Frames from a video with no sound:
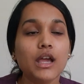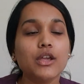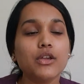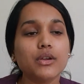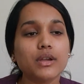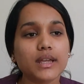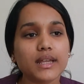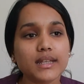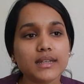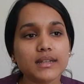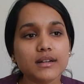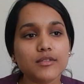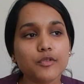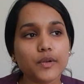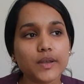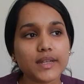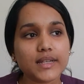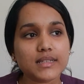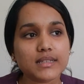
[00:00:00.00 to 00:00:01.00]
You can,
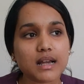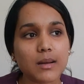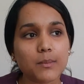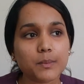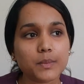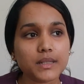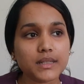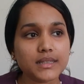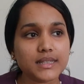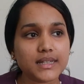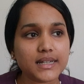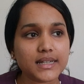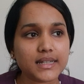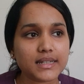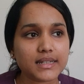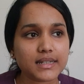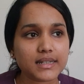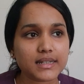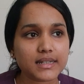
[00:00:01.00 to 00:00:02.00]
for example,
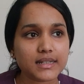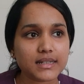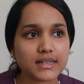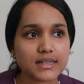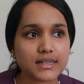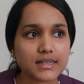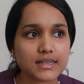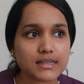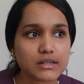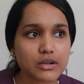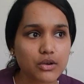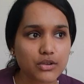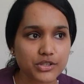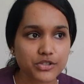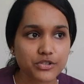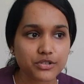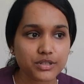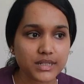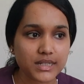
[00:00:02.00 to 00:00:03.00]
there is
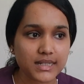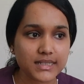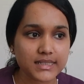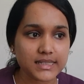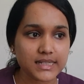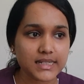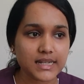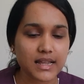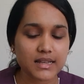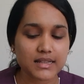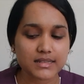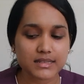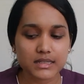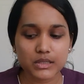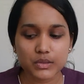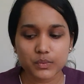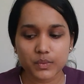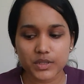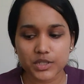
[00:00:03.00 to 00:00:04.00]
cost utility
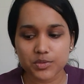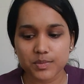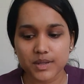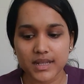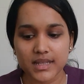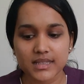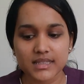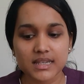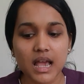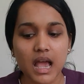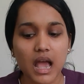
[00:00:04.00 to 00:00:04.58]
analysis, which means